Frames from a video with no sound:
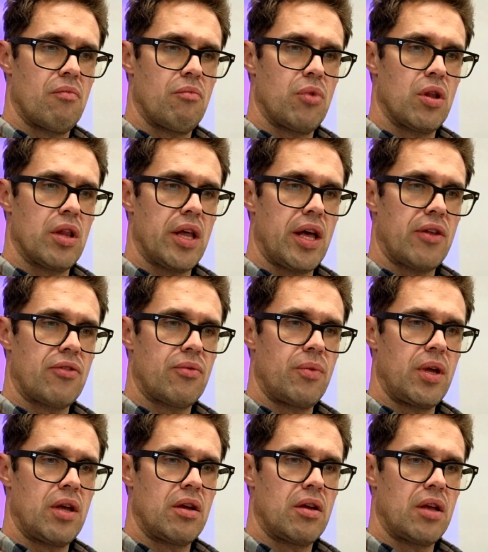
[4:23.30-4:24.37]
but last
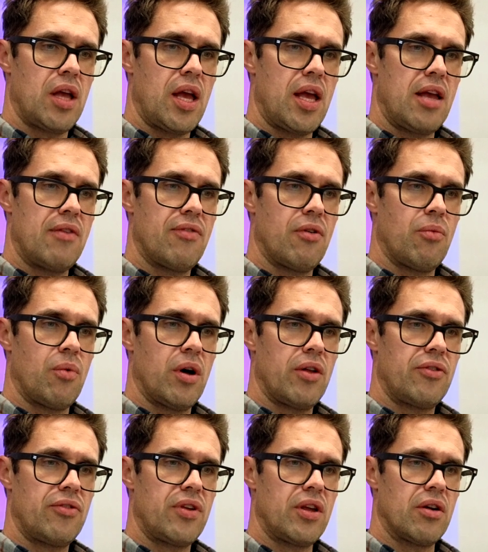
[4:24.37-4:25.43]
week Ava
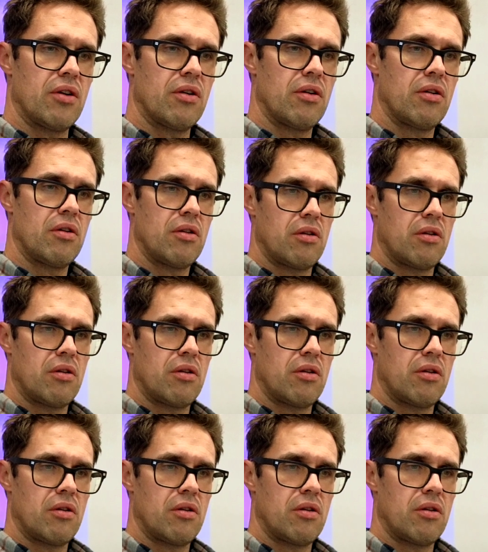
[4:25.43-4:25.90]
was here.